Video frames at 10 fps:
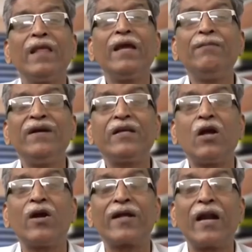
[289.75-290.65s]
if it is
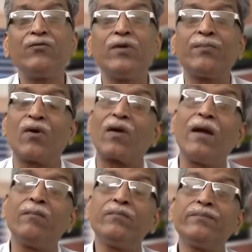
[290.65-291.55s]
an undergraduate
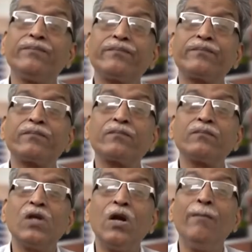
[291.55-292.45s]
program
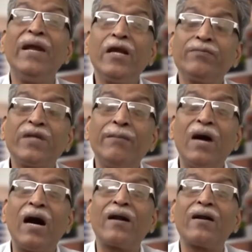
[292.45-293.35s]
many of them
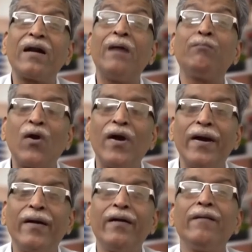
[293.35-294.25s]
are
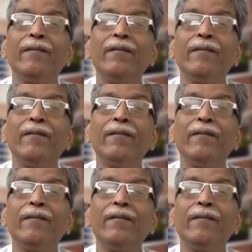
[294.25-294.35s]
employed